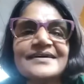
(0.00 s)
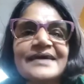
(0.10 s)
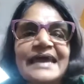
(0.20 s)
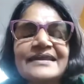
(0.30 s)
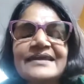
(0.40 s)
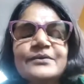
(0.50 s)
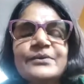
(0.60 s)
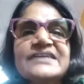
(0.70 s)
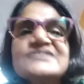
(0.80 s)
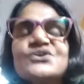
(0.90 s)
And anyway,
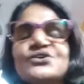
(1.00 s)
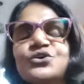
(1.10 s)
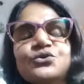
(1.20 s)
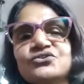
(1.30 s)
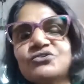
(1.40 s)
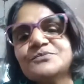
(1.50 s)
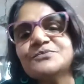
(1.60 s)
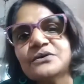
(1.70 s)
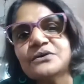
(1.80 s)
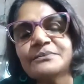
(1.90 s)
it's on YouTube.
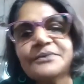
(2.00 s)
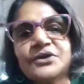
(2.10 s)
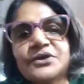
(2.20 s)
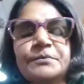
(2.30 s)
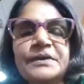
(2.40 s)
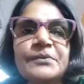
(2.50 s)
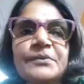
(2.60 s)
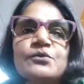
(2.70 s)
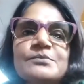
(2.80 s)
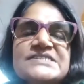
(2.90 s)
So, you know, people
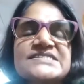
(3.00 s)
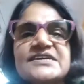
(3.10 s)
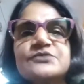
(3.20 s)
who missed it